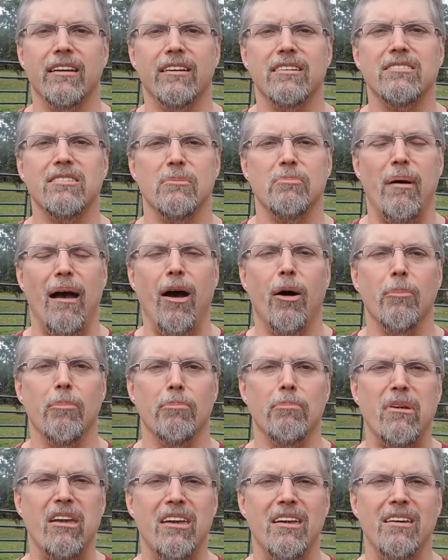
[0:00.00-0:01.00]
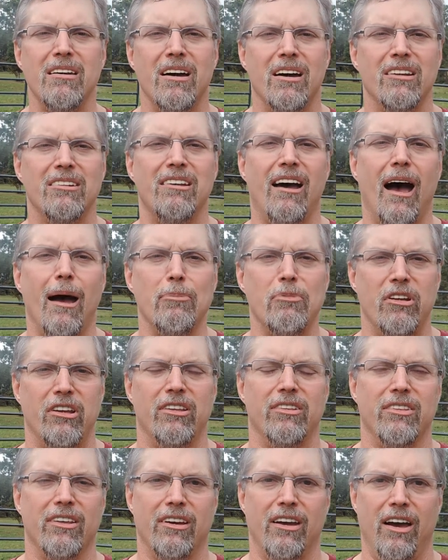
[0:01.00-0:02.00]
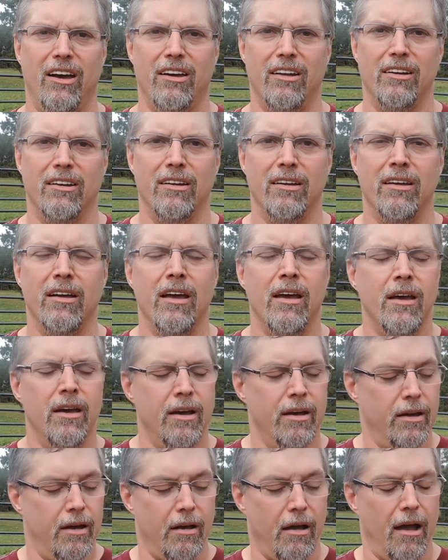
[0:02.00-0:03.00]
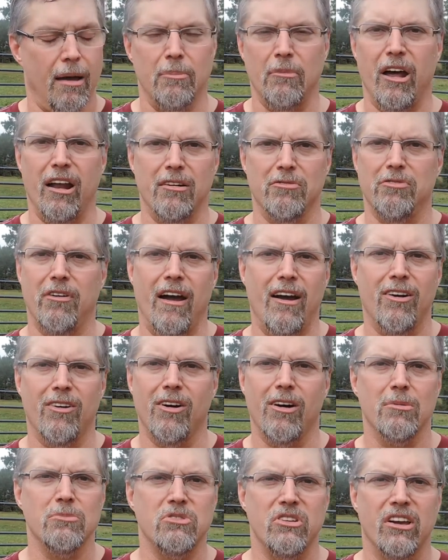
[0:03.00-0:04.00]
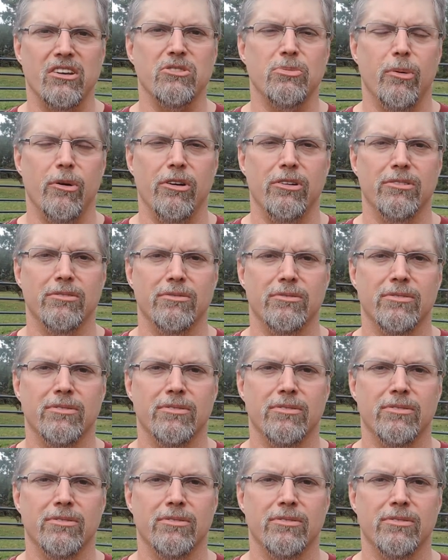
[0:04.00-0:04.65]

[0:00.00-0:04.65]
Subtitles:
And it's about me adopting the gun. I'm not a firearms expert.